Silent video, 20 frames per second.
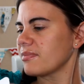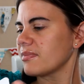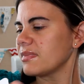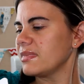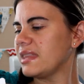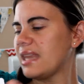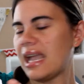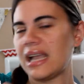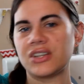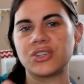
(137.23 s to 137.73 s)

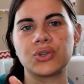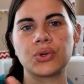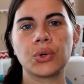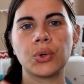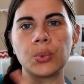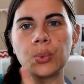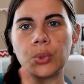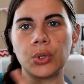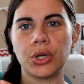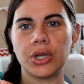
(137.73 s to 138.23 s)

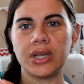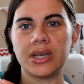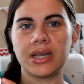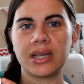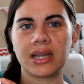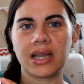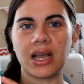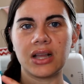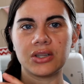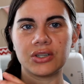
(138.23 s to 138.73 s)
natural wood
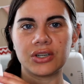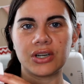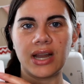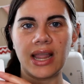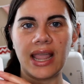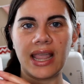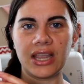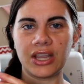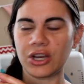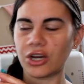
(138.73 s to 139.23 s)

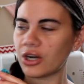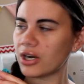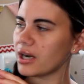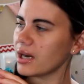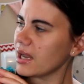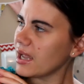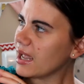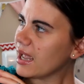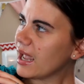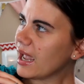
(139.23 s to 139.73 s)
color
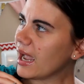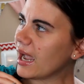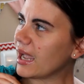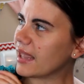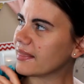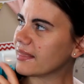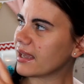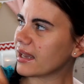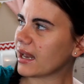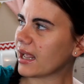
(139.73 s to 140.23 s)
anchor,
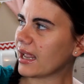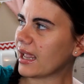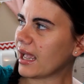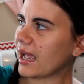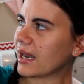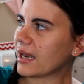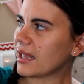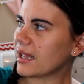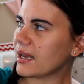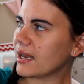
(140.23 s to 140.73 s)
and then I
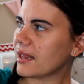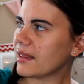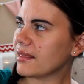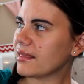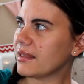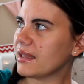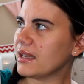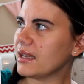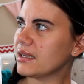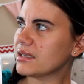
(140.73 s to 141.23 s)
added
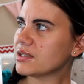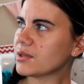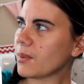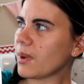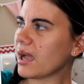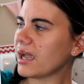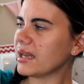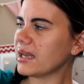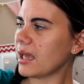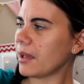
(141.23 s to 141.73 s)
the
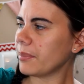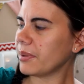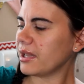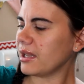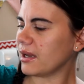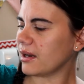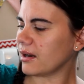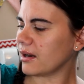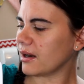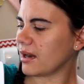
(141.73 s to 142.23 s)
twine up
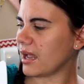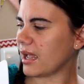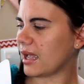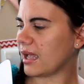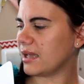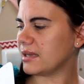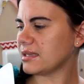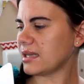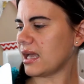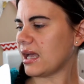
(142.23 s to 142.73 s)
here,
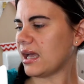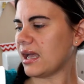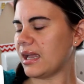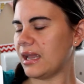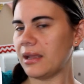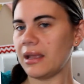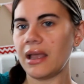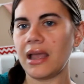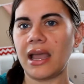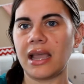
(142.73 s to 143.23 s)
and
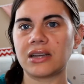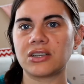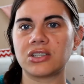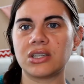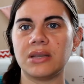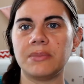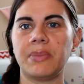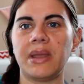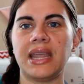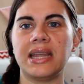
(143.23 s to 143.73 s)
I
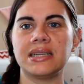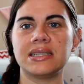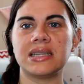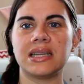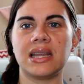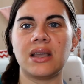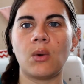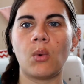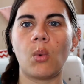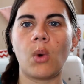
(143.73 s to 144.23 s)
actually
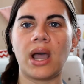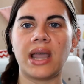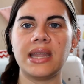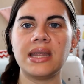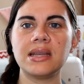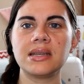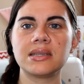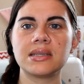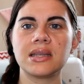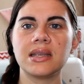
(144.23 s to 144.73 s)
painted it
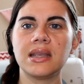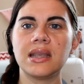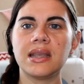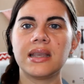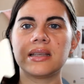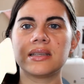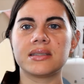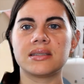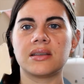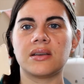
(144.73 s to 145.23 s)
white.
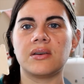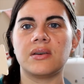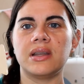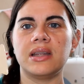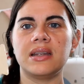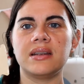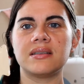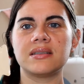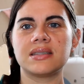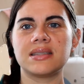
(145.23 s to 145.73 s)
So
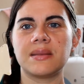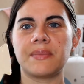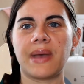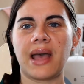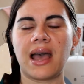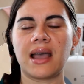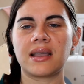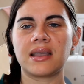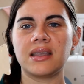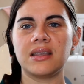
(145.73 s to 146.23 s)
here's the
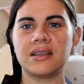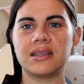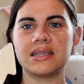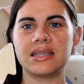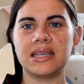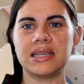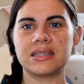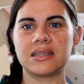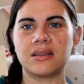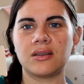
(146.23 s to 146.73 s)
back. You can
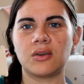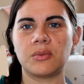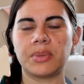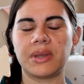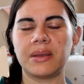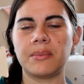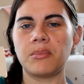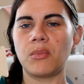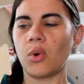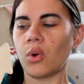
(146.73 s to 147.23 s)
see it's a little
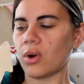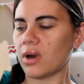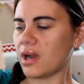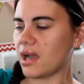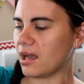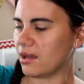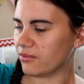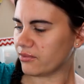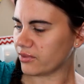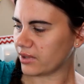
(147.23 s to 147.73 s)
bit more
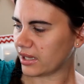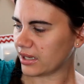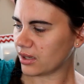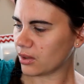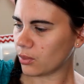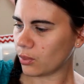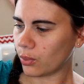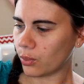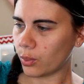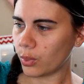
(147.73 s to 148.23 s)
of
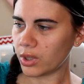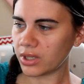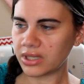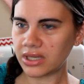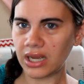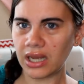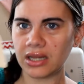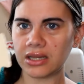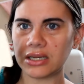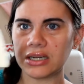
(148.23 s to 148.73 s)
like wood
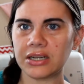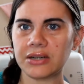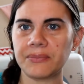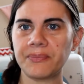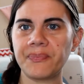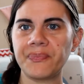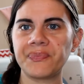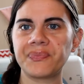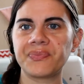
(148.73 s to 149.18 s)
color,